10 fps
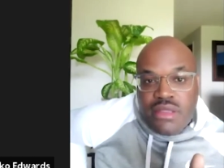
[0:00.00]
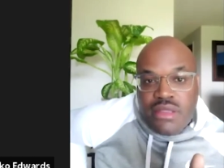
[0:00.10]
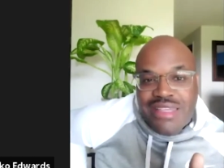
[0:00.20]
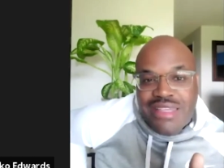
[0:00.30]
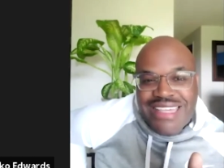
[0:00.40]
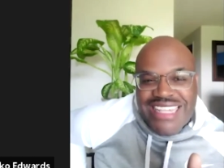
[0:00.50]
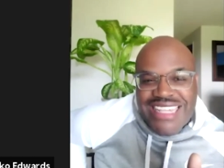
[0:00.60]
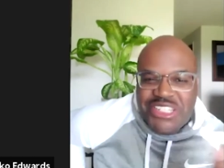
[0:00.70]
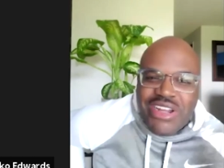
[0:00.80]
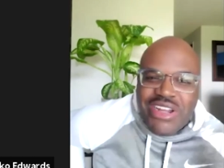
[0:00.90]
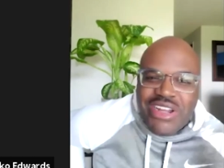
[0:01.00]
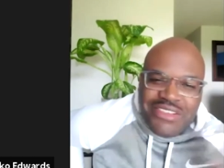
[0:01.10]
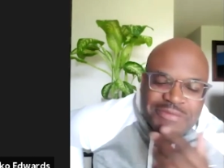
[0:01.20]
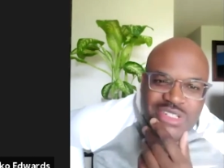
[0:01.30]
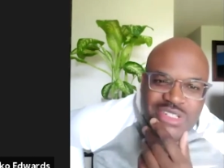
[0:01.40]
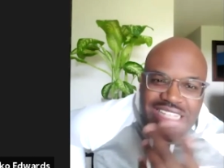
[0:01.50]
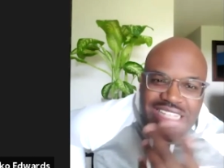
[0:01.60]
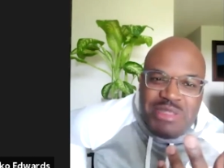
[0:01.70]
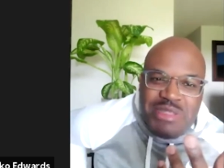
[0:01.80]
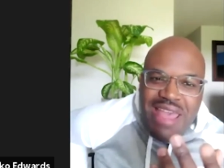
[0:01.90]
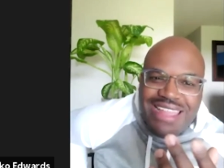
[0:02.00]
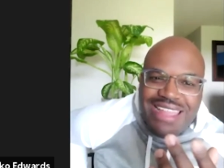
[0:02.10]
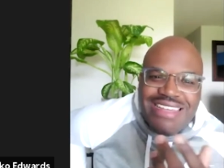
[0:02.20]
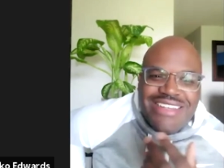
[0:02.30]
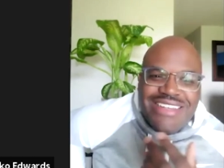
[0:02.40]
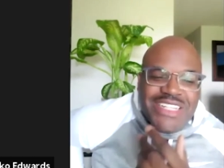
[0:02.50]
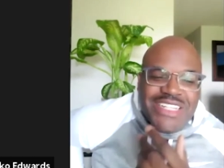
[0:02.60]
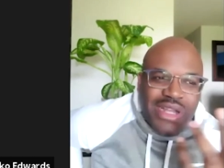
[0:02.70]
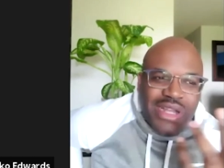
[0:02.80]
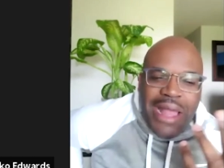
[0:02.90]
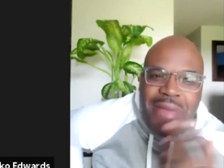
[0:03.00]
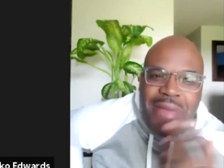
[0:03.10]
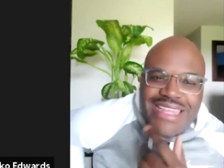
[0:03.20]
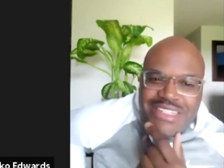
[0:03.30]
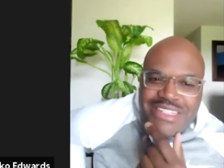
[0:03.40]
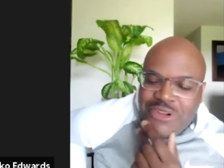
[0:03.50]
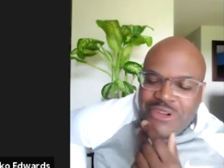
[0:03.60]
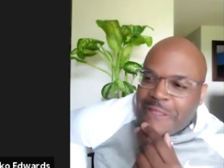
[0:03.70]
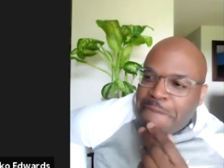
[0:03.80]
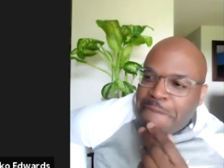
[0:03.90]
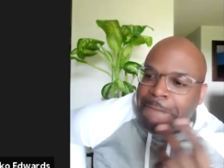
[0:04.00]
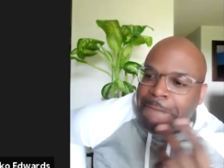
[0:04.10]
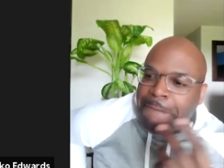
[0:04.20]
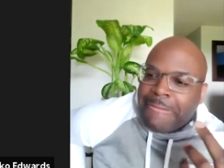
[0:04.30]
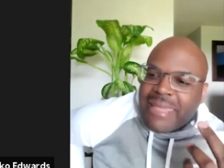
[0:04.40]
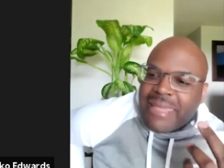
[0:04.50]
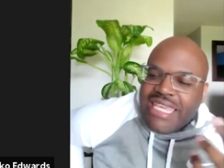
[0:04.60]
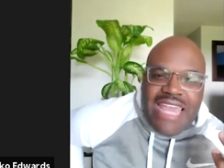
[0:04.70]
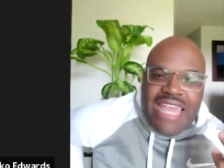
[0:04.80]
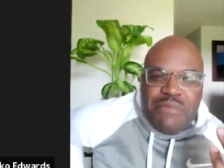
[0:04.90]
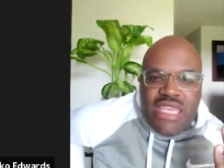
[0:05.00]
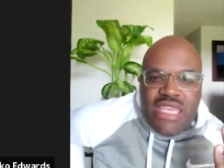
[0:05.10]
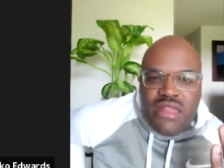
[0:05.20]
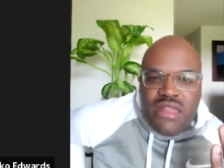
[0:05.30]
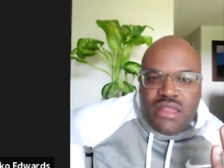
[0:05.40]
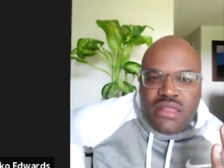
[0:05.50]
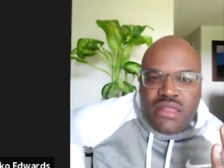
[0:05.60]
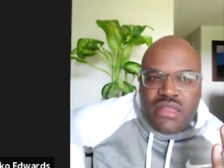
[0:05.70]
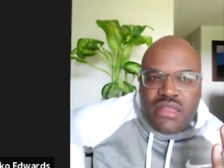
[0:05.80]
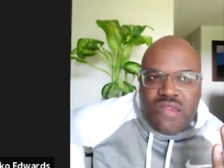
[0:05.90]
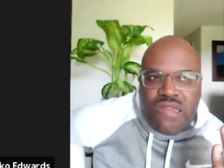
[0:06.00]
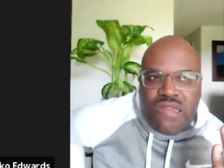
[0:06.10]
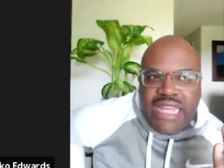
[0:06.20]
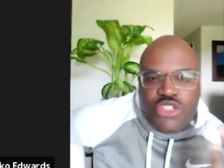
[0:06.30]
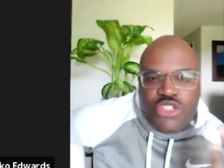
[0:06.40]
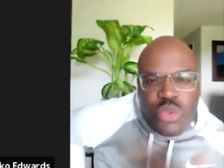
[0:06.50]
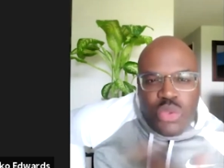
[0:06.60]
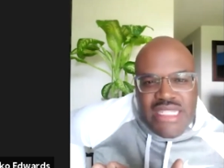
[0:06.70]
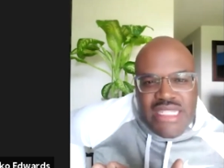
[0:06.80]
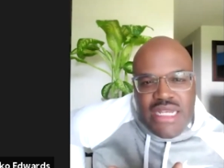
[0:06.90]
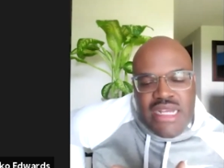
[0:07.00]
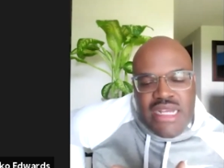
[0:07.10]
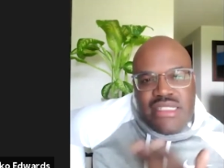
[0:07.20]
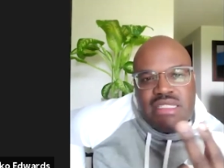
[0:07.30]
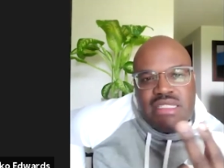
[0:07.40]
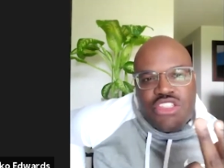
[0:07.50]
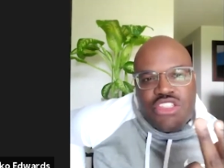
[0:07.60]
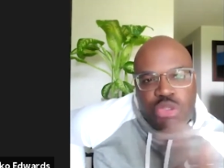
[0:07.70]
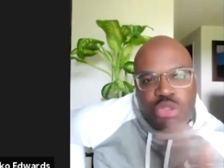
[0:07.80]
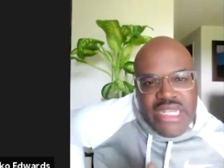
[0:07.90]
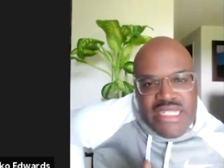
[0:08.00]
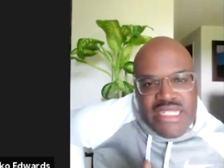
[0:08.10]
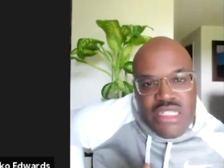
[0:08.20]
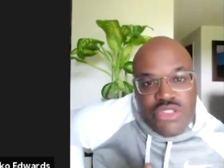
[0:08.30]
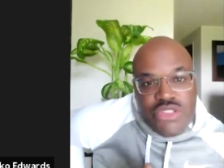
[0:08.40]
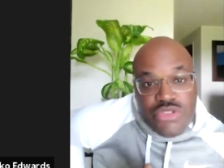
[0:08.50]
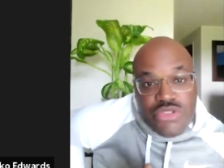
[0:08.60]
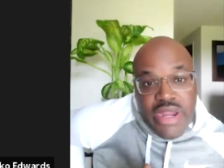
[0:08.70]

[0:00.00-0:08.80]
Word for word: in Detroit. Of course, his name is Mac. Right, the one guy, Mac in Detroit. He gave me like two of his cousins and three of his sisters. Right.